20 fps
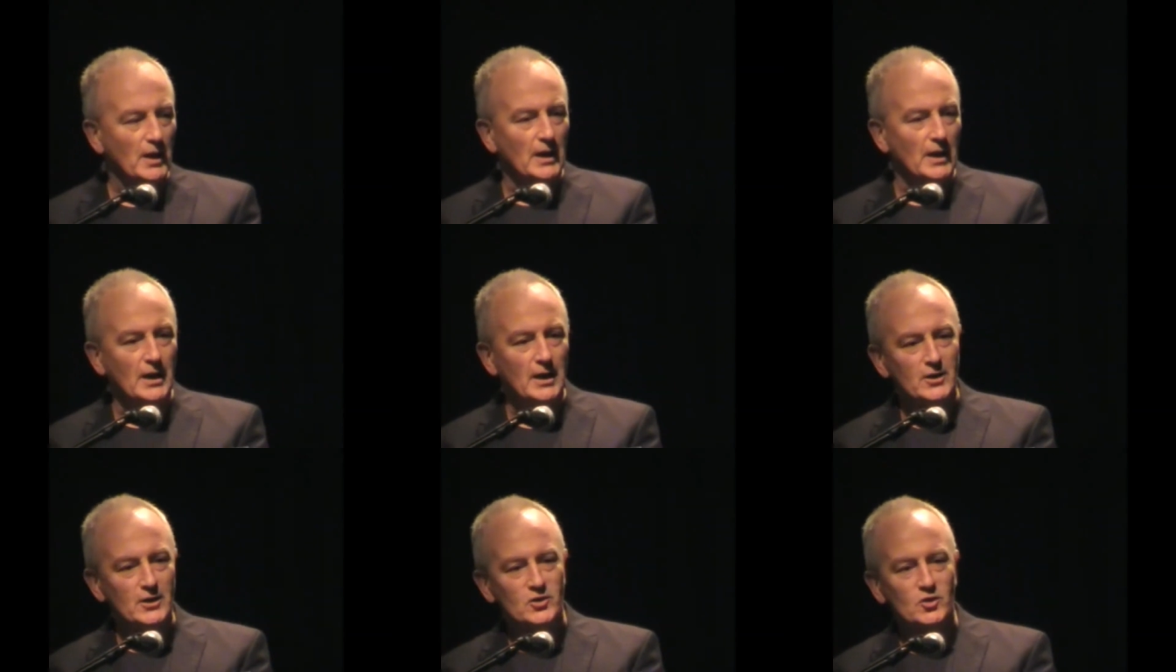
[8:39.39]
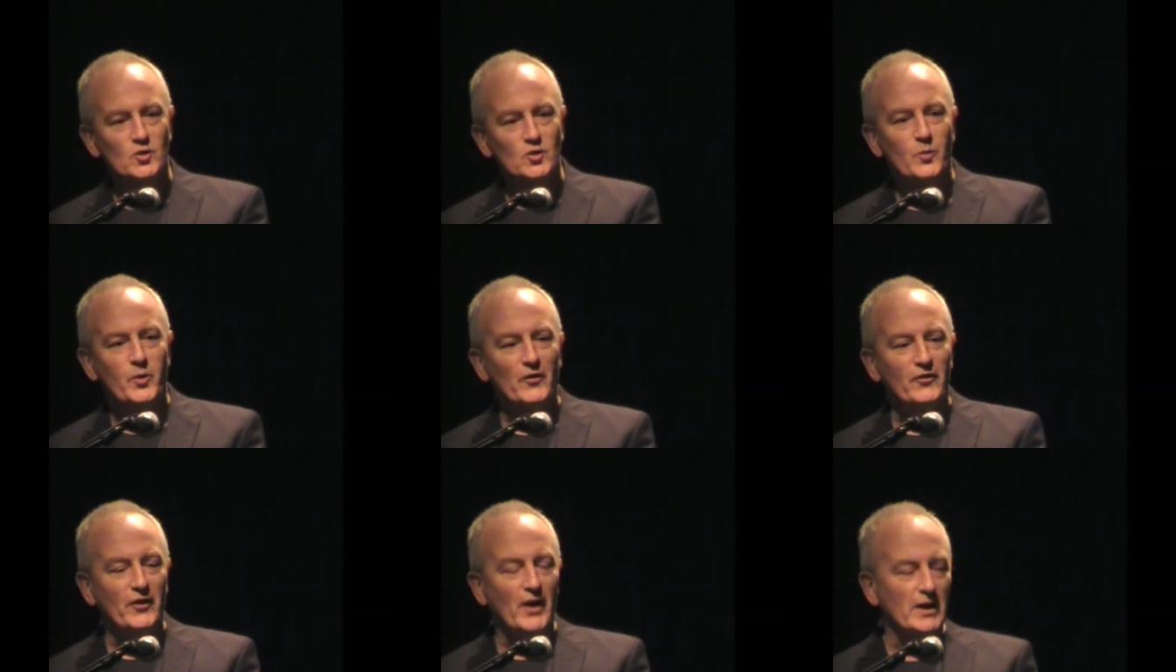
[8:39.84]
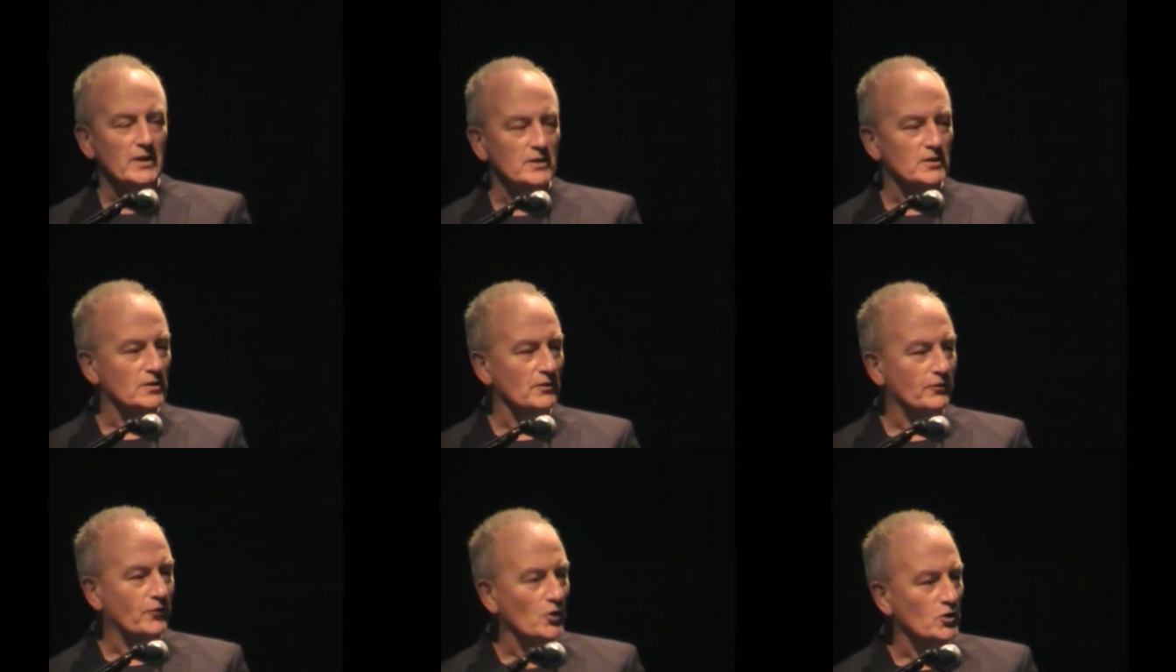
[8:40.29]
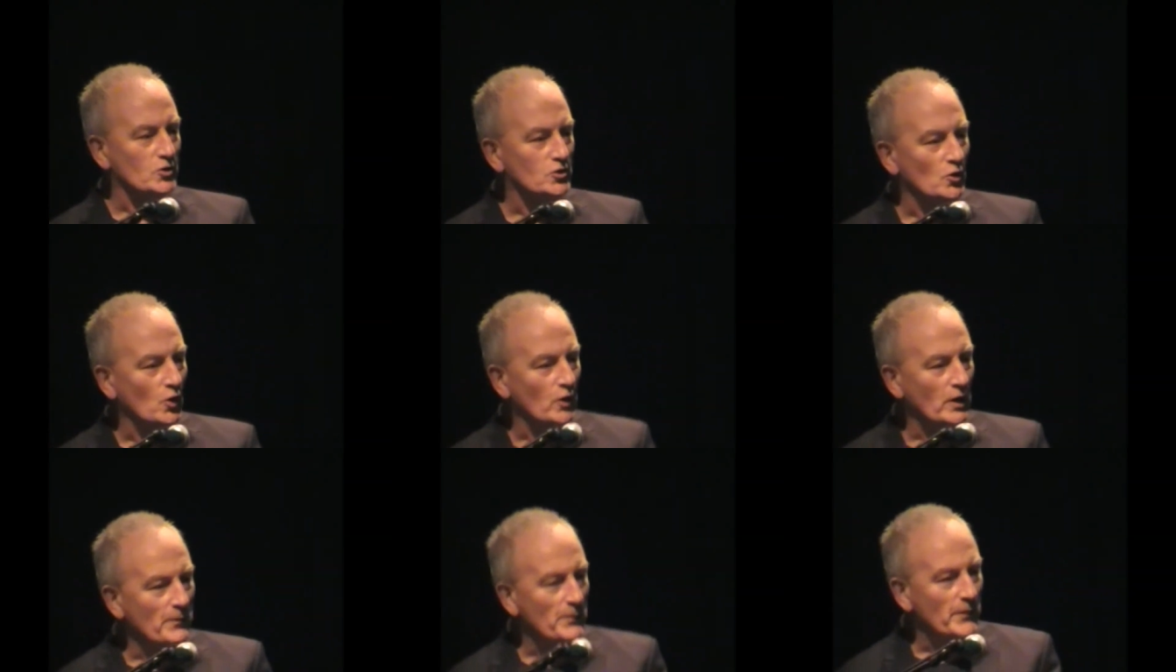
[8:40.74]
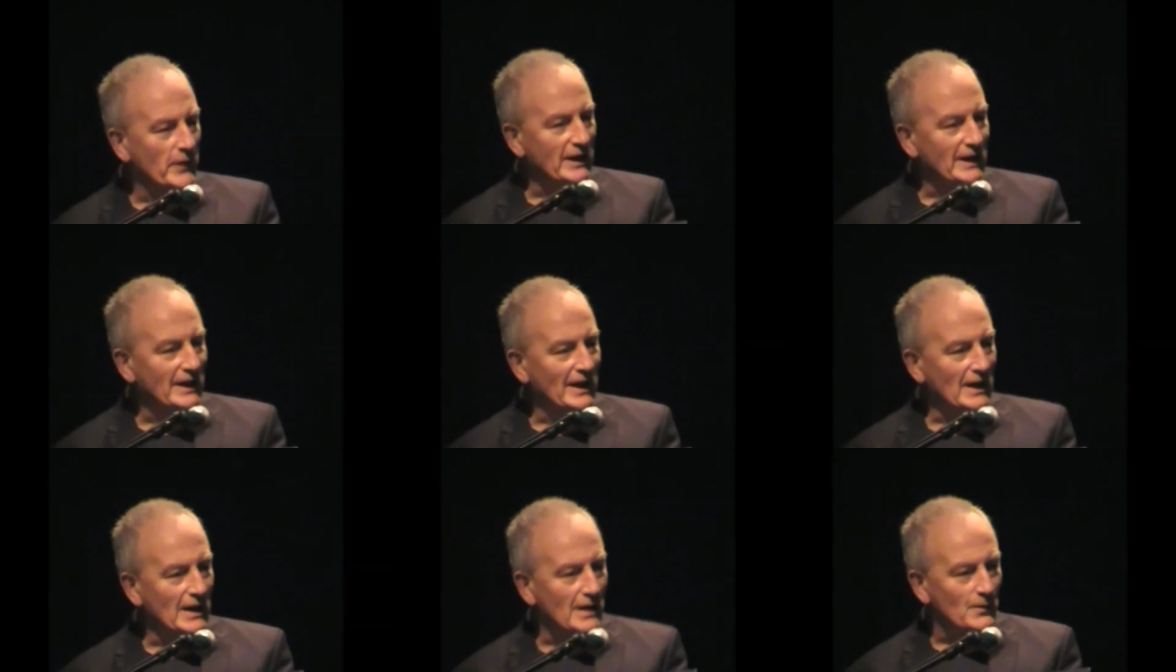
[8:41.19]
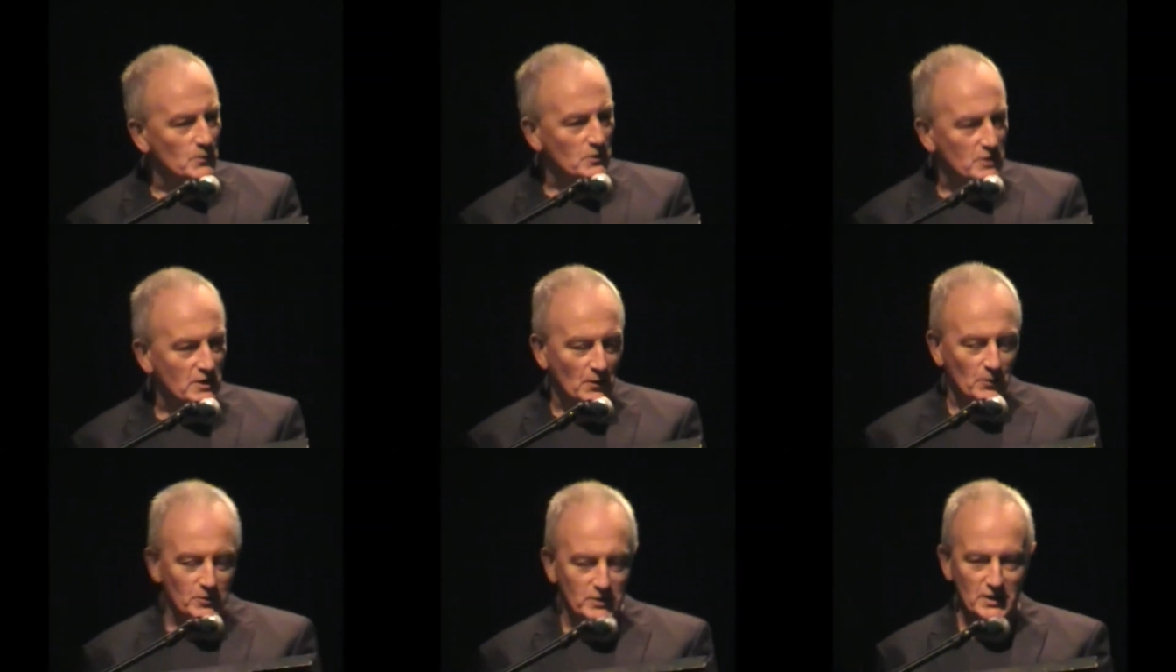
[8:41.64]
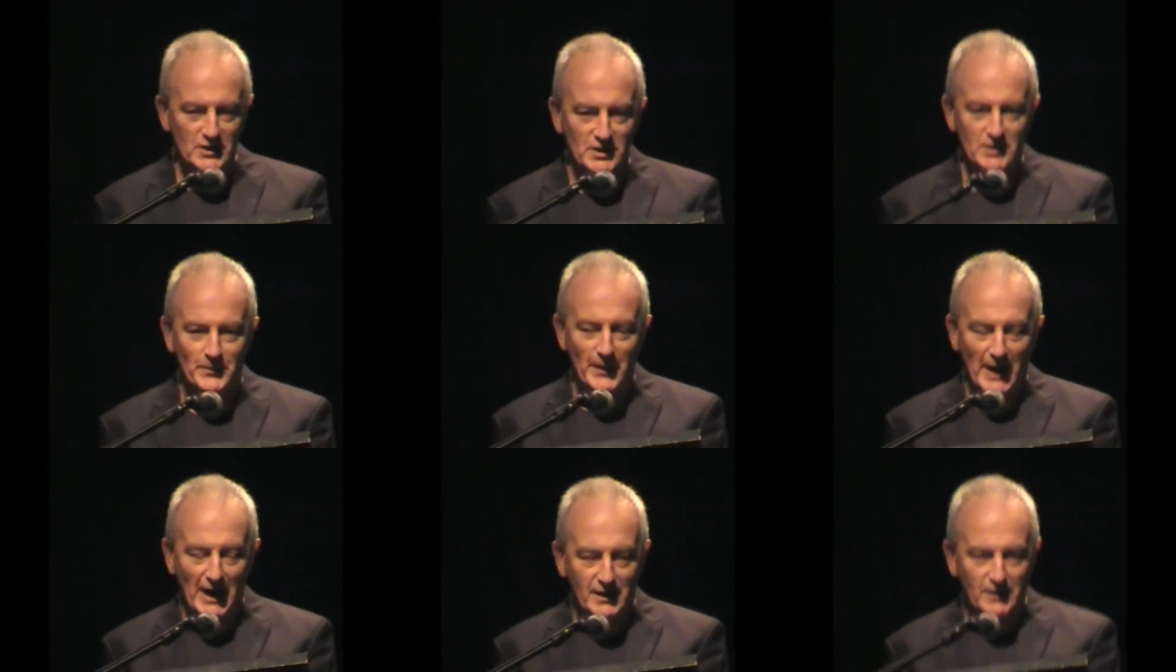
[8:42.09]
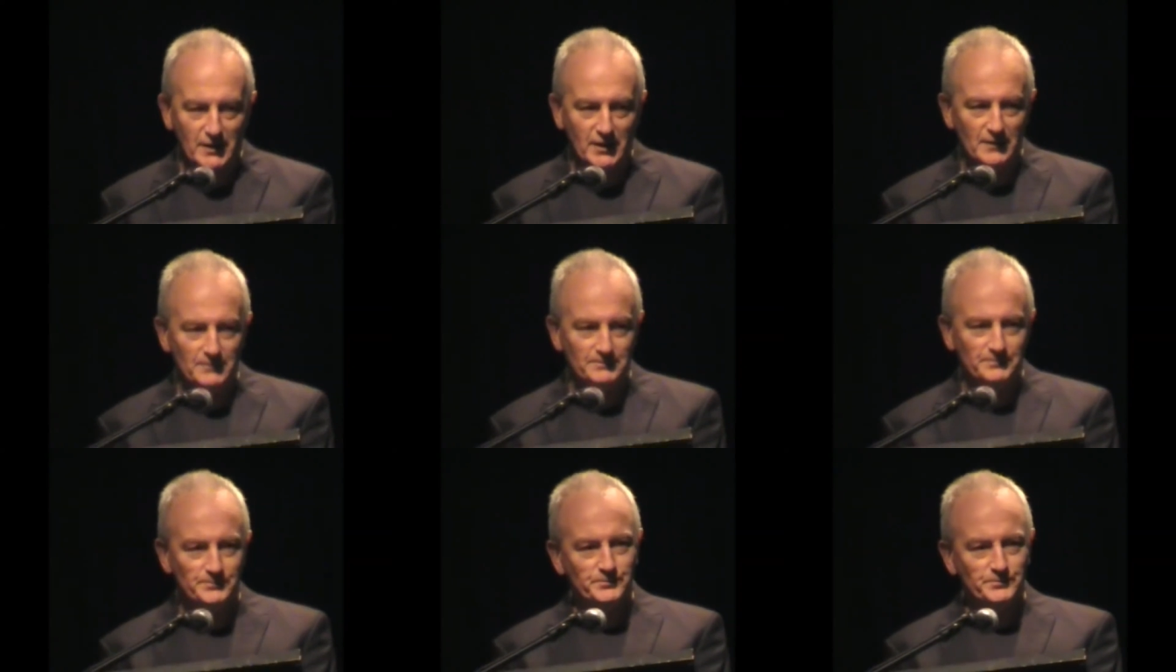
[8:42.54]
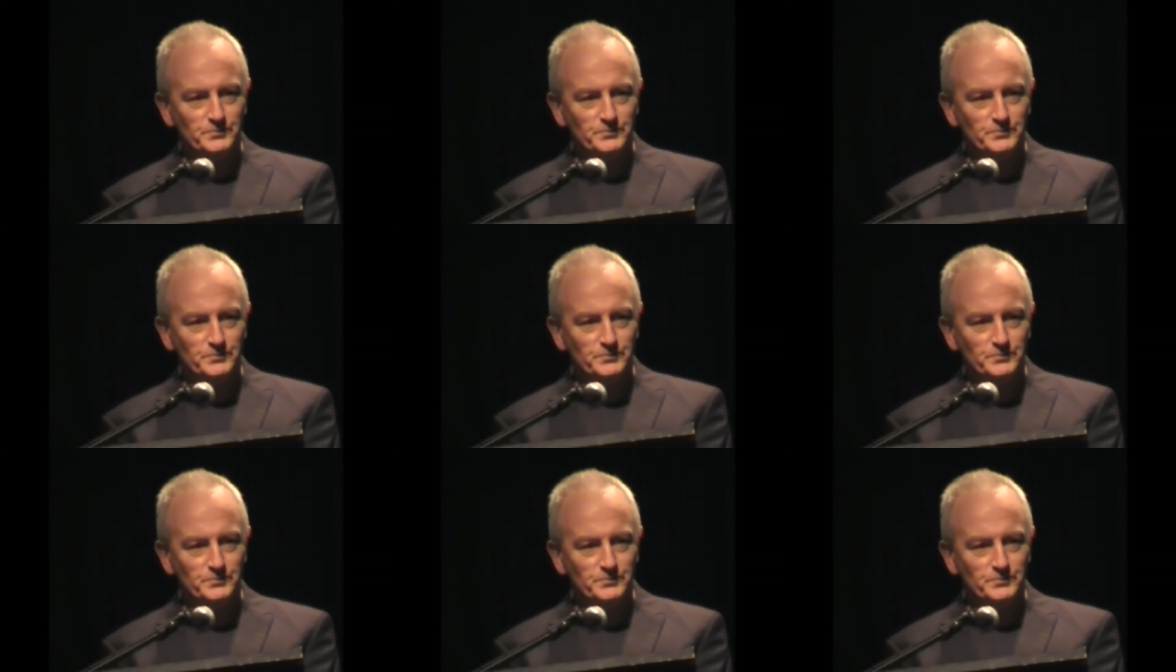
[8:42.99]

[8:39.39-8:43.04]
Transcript: He supervised the first Olympic Games. He was a Spartan.